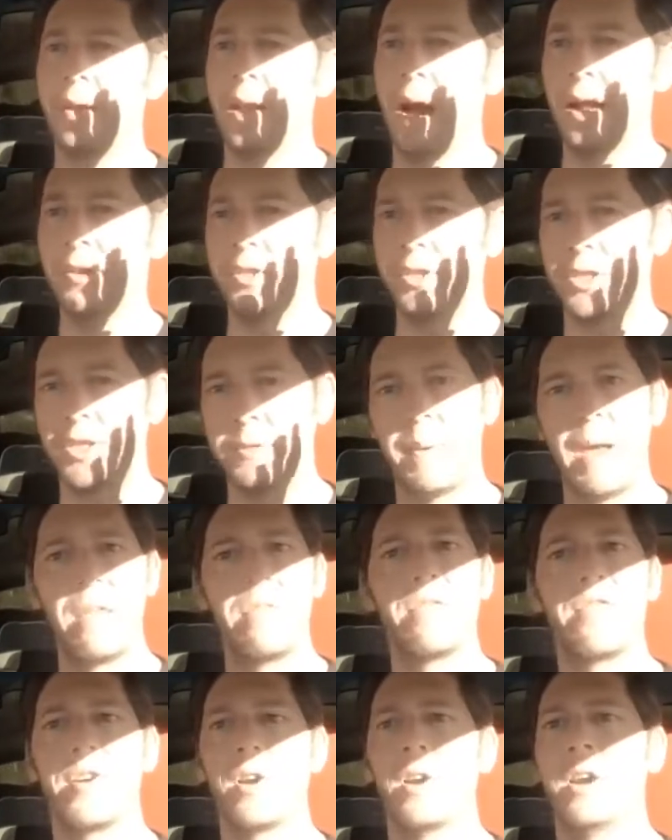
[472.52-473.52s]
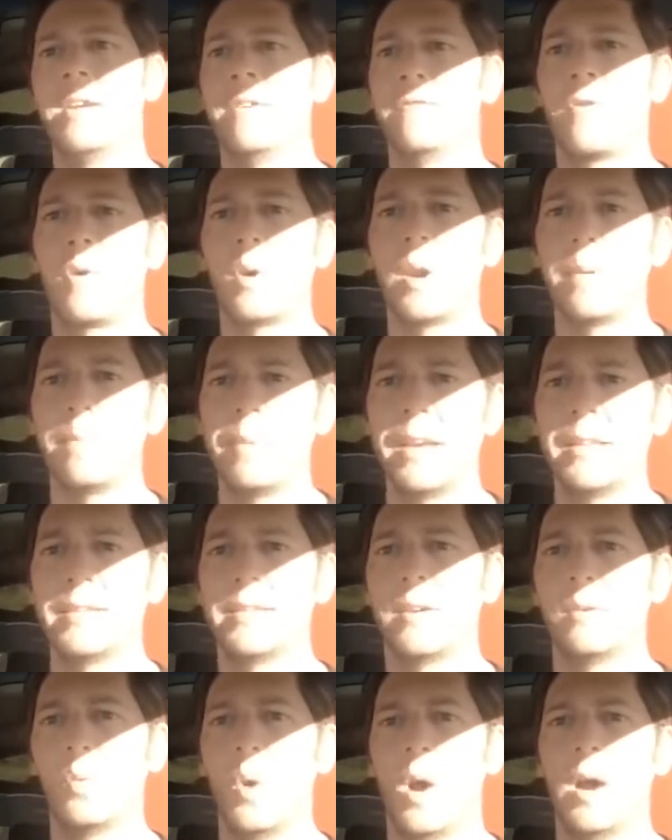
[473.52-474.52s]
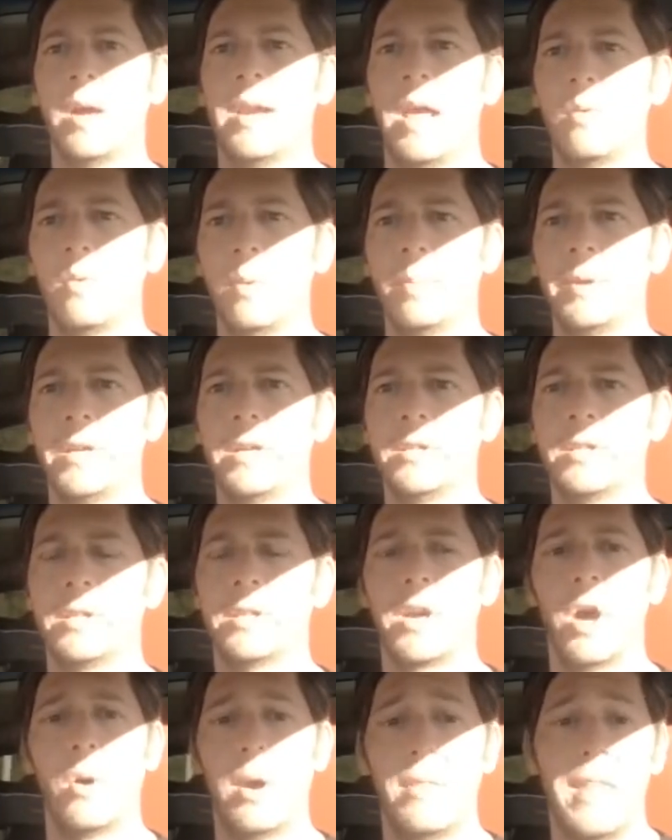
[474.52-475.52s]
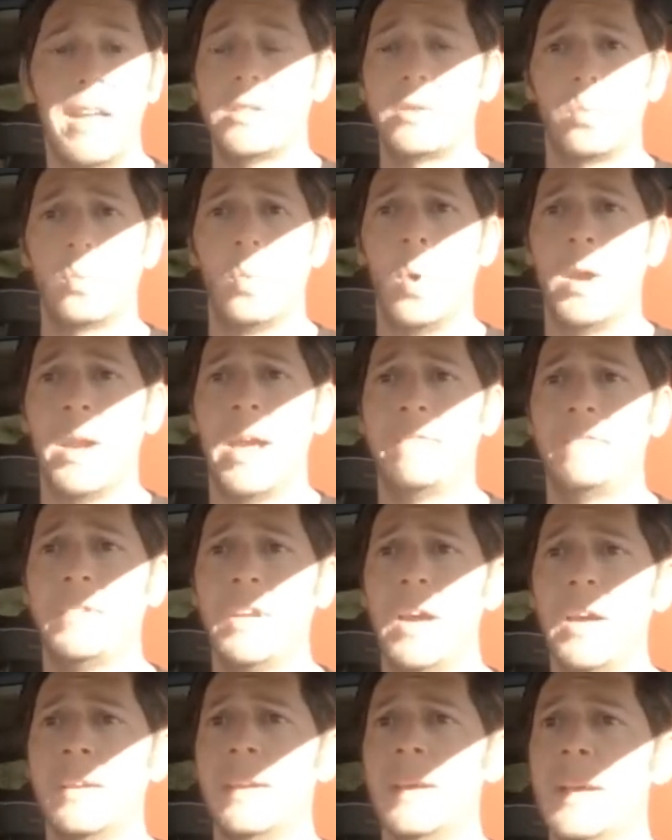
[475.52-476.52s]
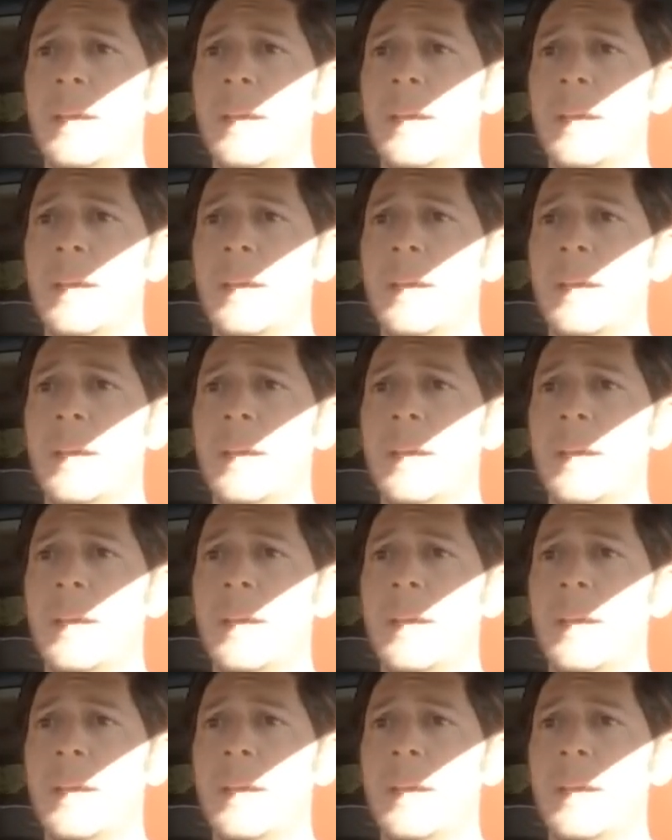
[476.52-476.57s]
I'll just spend 30, 40 minutes at one and we'll be good to go. And that's what I've done.